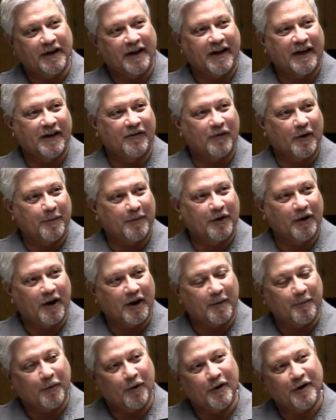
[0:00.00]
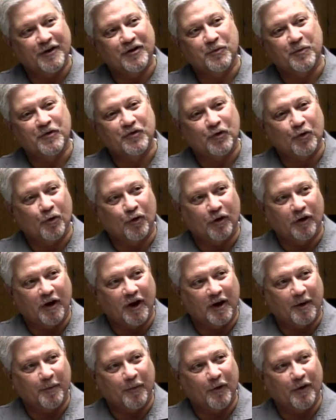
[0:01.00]
they give up a lot of points, we score a
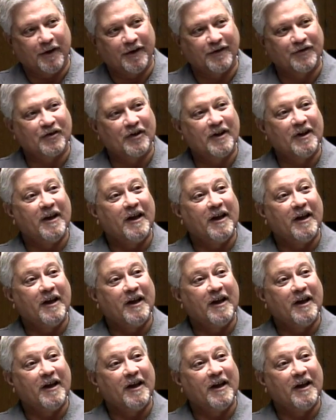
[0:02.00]
lot of points,